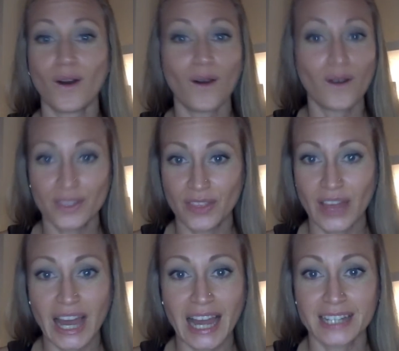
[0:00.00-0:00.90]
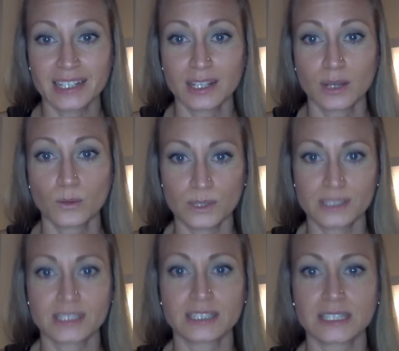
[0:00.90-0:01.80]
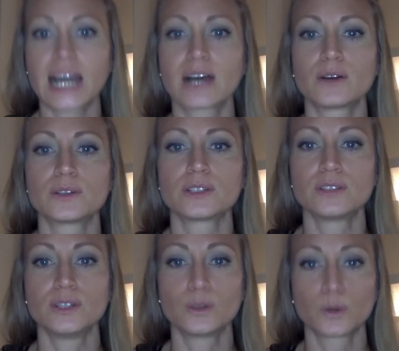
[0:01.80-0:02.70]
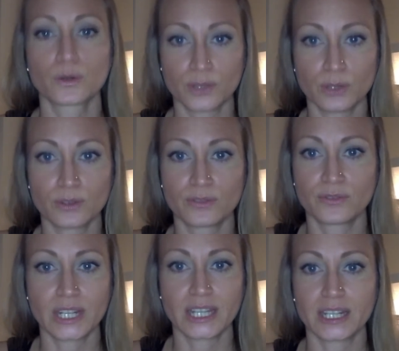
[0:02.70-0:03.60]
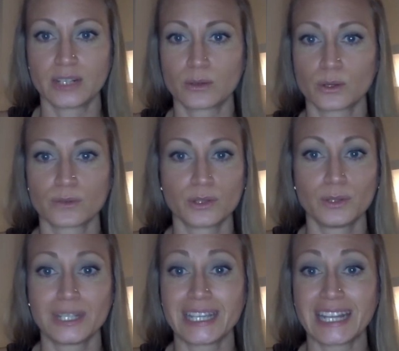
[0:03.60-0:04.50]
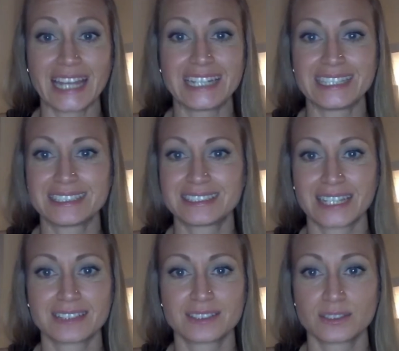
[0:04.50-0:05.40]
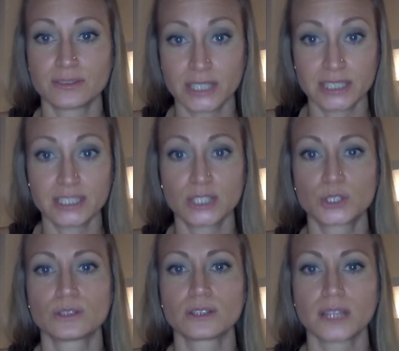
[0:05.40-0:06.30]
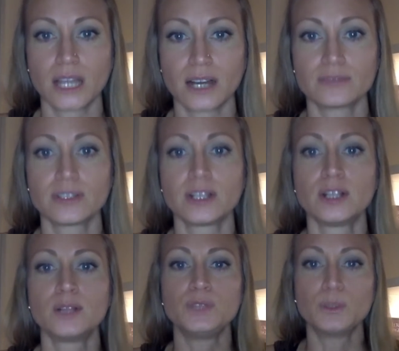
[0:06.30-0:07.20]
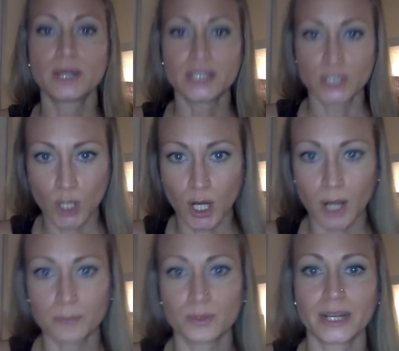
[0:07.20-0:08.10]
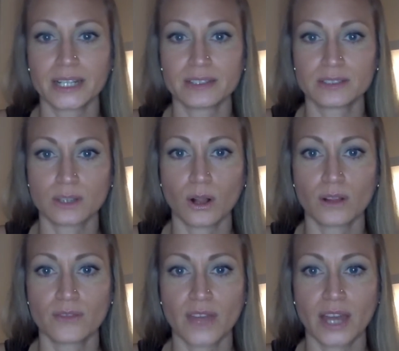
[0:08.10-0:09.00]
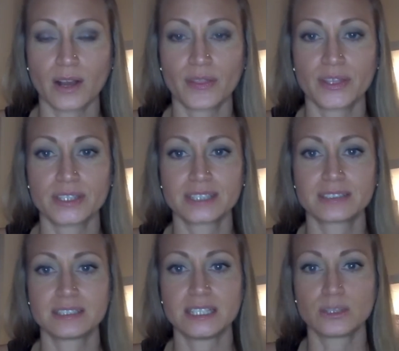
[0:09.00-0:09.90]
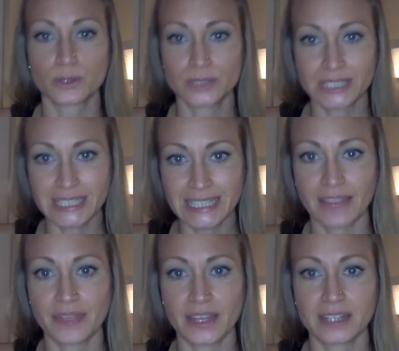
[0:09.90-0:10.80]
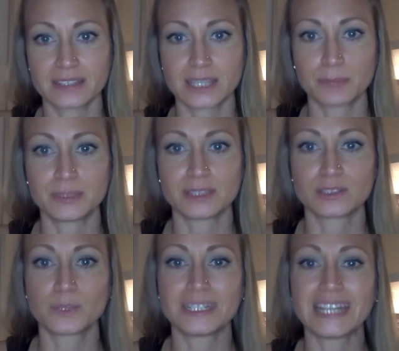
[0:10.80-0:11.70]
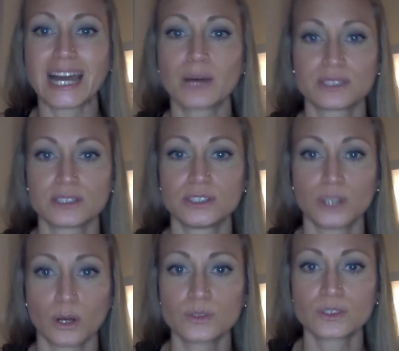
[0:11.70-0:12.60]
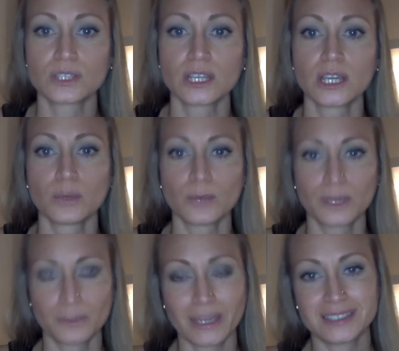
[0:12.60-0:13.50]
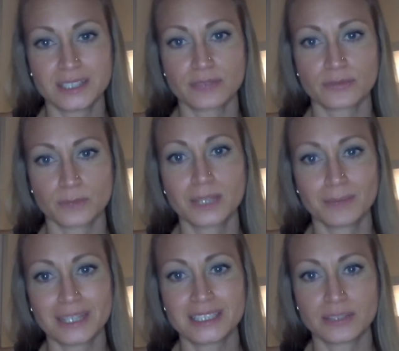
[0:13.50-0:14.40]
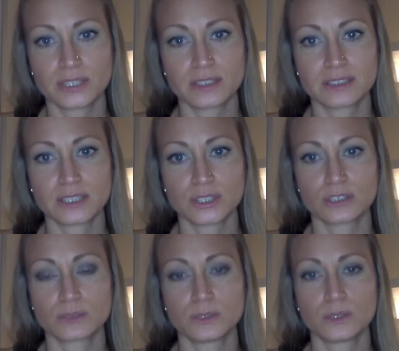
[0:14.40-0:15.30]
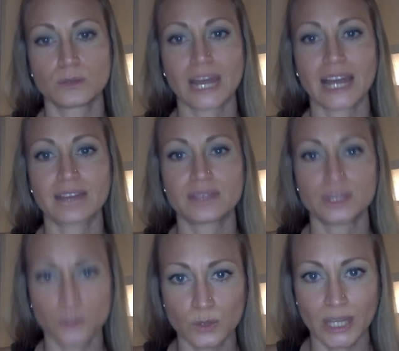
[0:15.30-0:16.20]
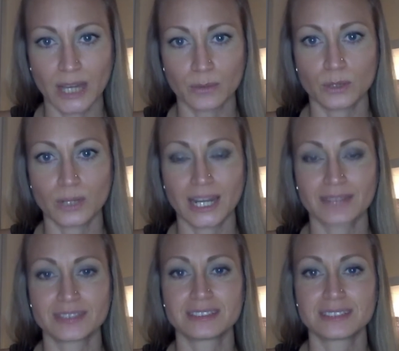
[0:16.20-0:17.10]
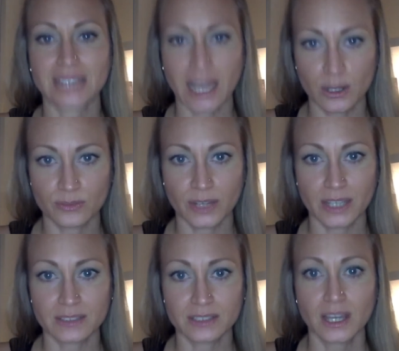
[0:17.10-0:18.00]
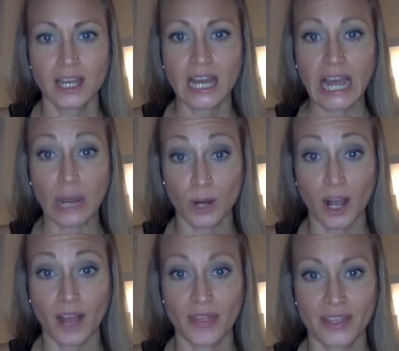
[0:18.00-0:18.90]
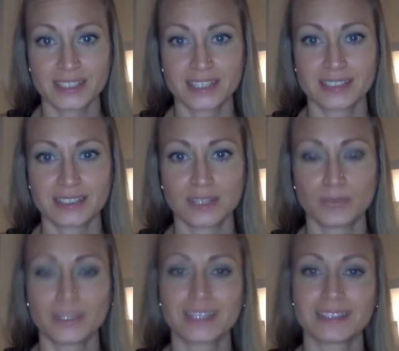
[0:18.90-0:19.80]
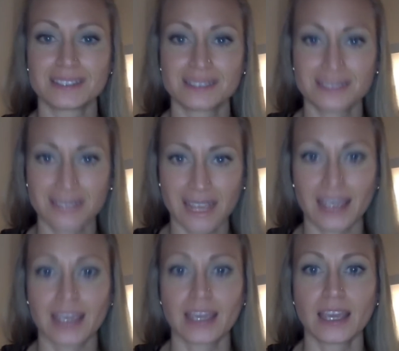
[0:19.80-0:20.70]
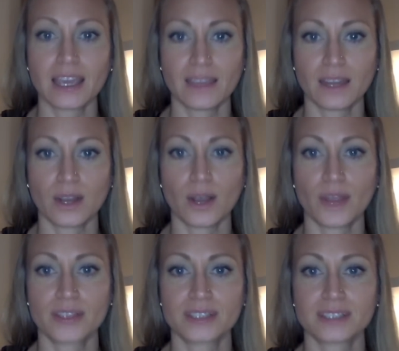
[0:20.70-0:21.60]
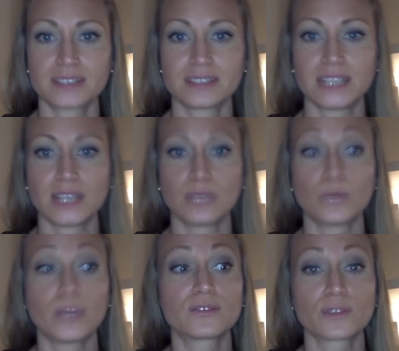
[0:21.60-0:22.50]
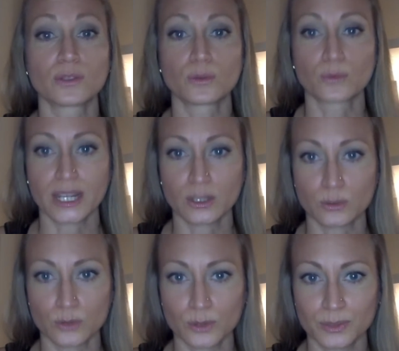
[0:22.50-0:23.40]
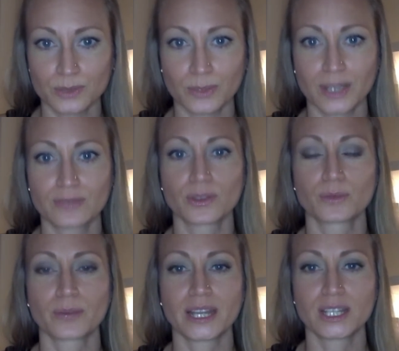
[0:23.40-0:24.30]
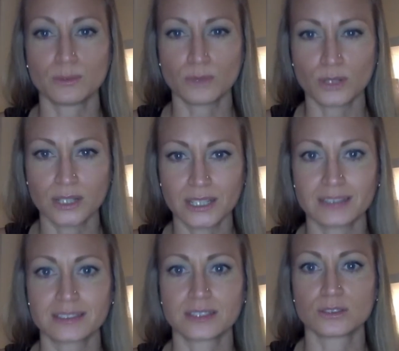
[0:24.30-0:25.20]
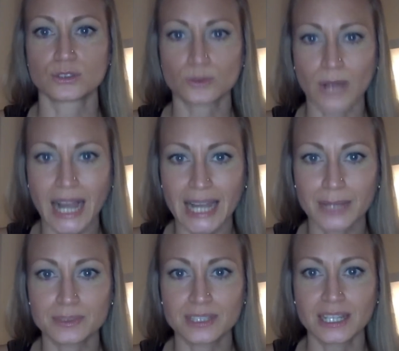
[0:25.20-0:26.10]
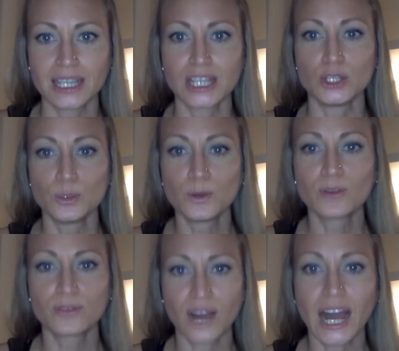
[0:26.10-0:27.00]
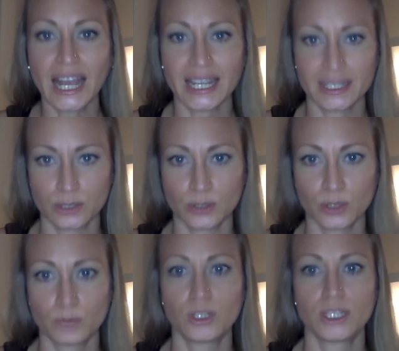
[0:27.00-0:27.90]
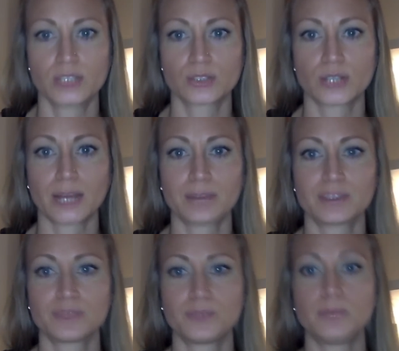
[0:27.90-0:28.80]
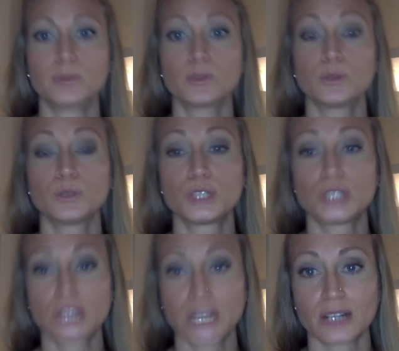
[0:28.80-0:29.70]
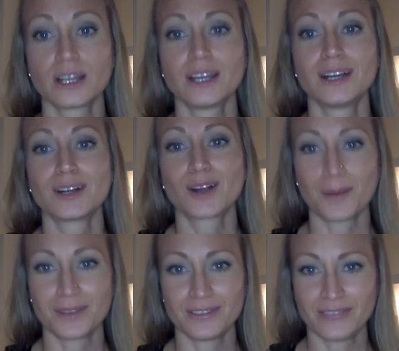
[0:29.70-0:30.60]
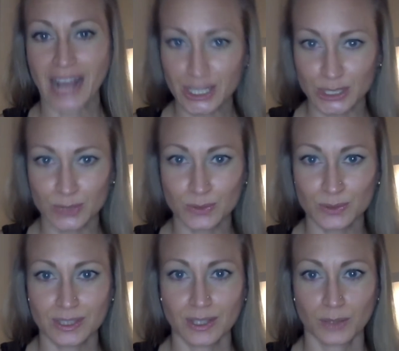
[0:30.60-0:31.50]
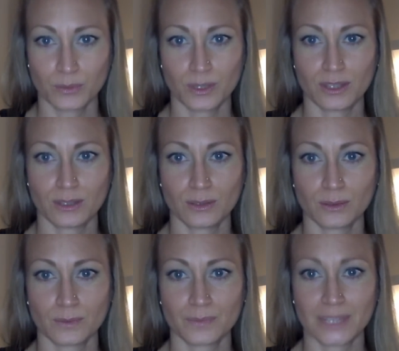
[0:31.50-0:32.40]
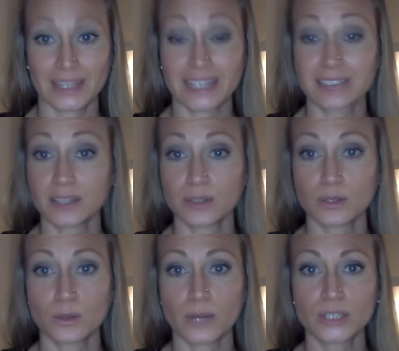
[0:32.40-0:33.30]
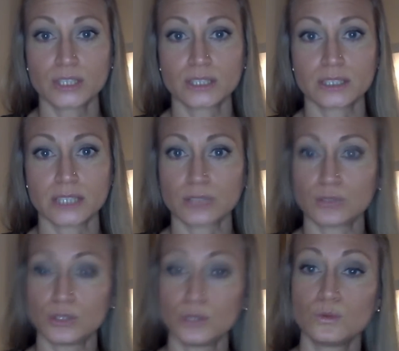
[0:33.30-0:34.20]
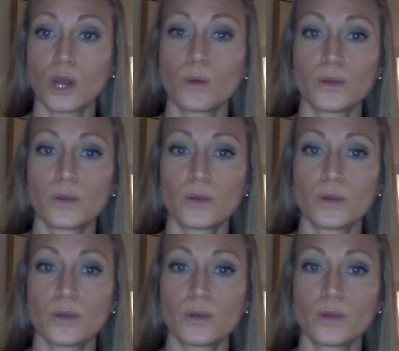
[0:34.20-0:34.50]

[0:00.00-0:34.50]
all of that wasn't allowed in order for you to fit in, in order for you to get any sense of conditional love. You had to compromise all of that authenticity in order to get that acceptance. But now as adults, we can make a diff- we can make different decisions. We don't have to do that. We don't have to sacrifice our authenticity. We can stay in that authenticity and wait for the right groups, wait for the right communities and tribes. You will find your community and tribes of people who share common values values with you? And that's another question. Like, do you know